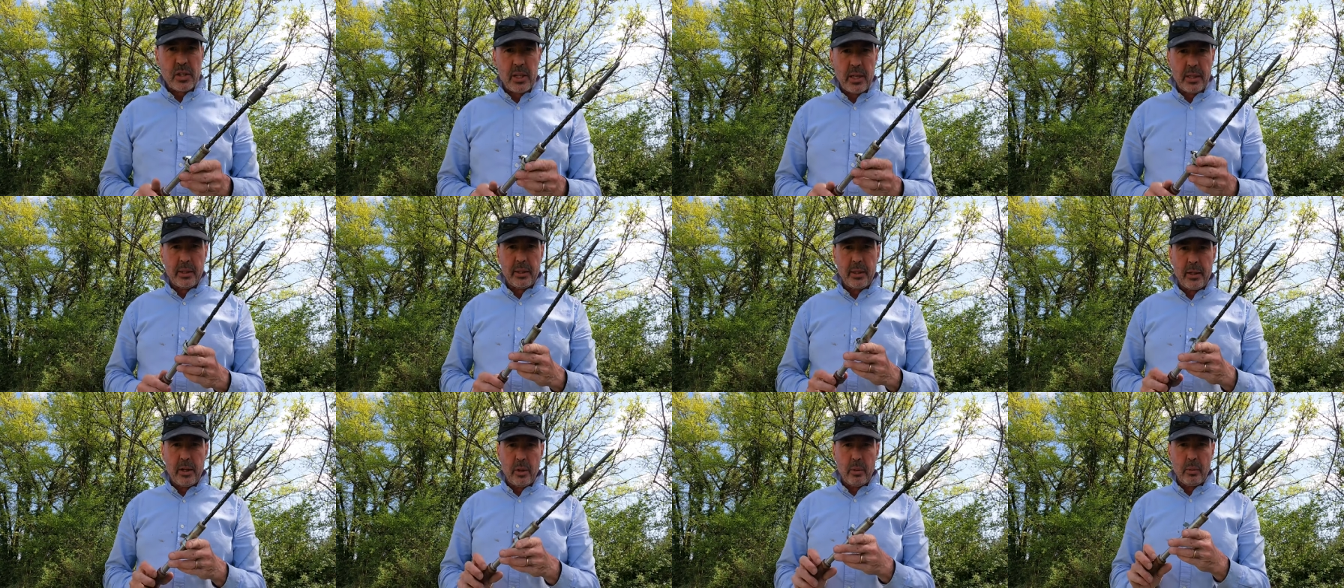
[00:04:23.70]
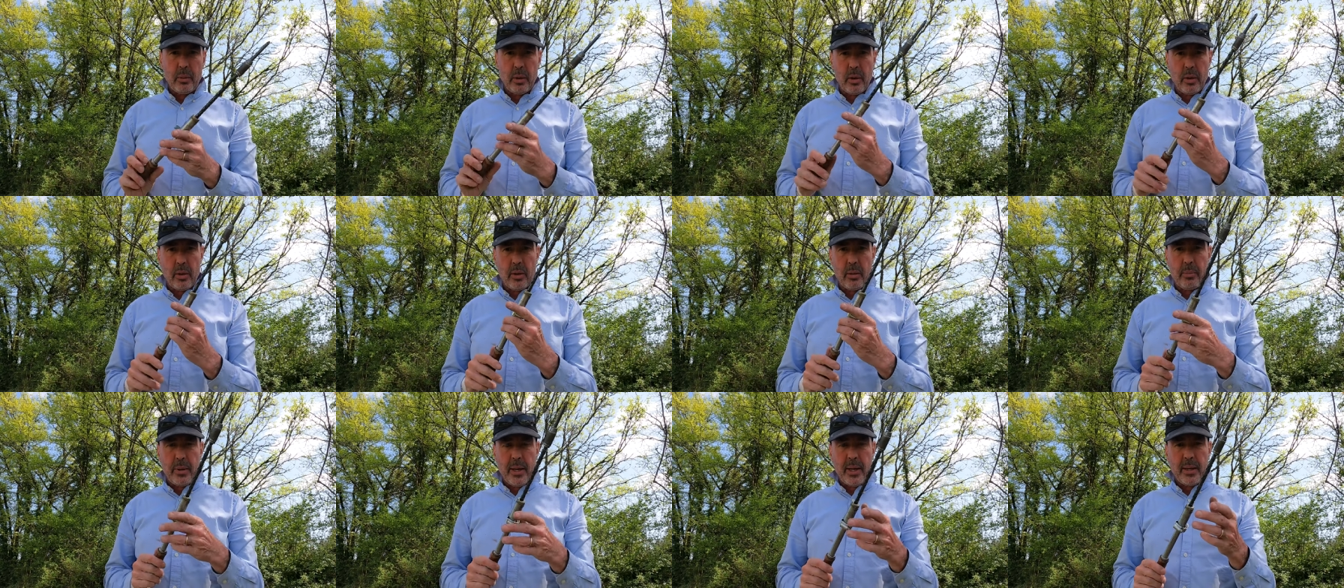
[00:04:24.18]
Stanley no
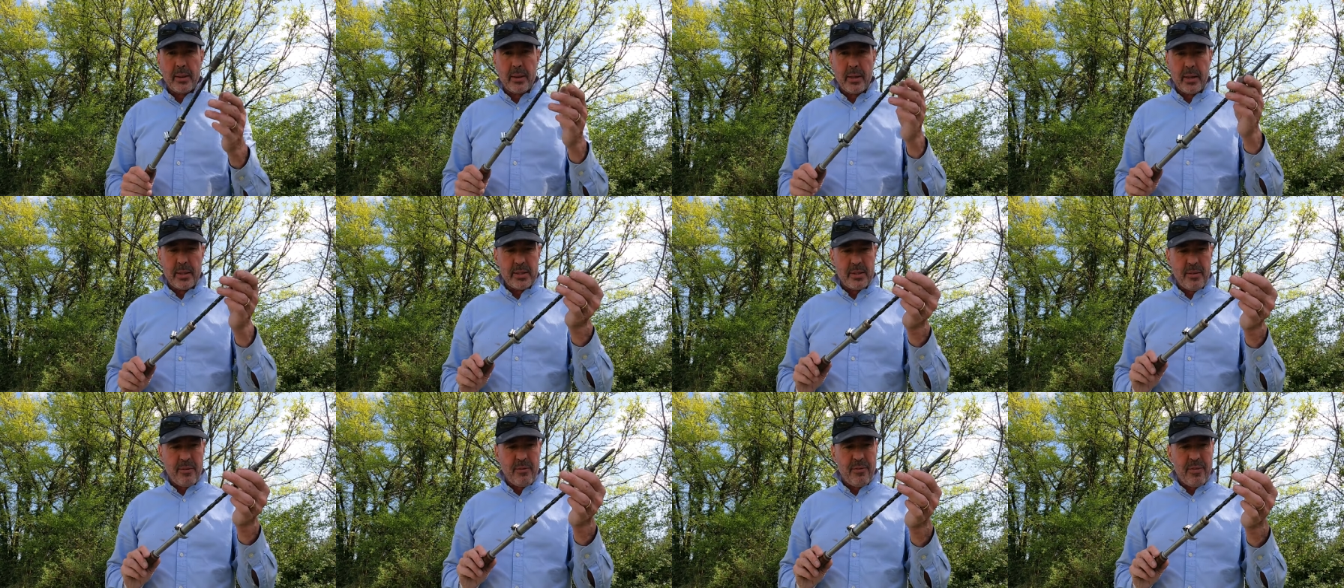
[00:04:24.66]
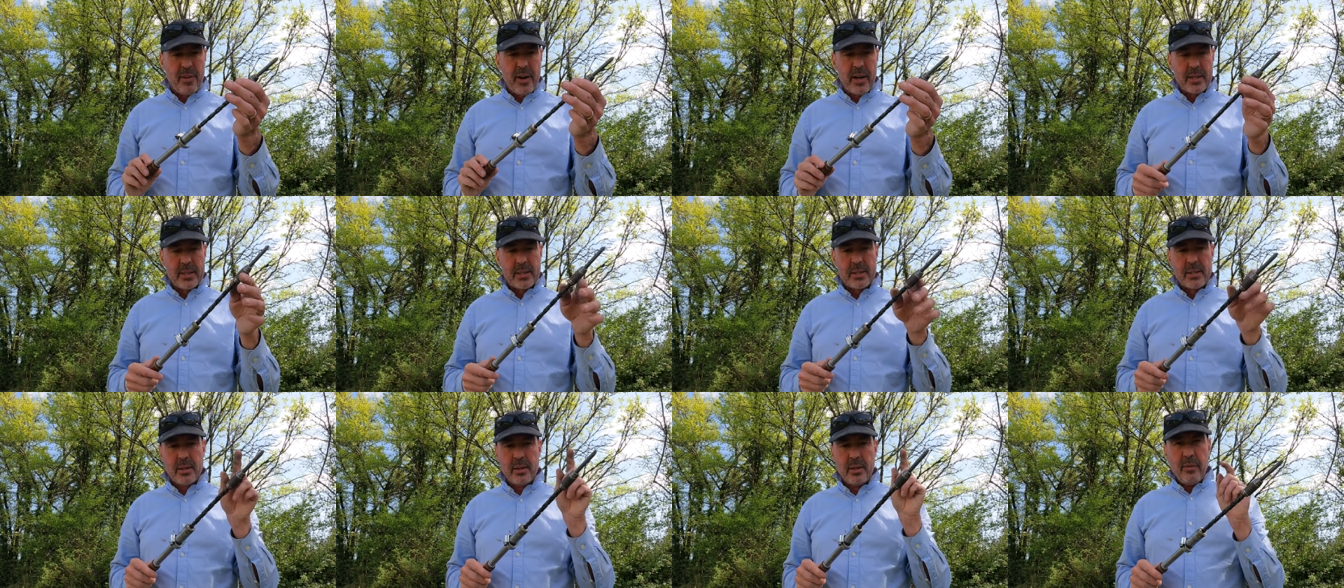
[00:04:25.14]
longer make these. In
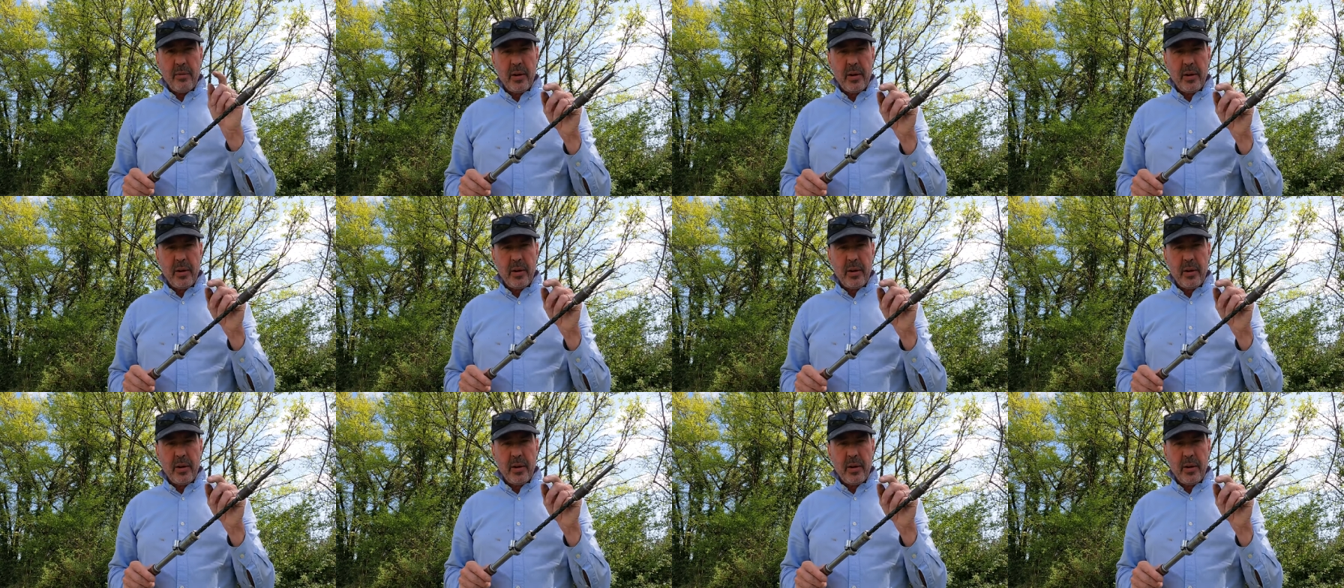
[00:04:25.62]
fact,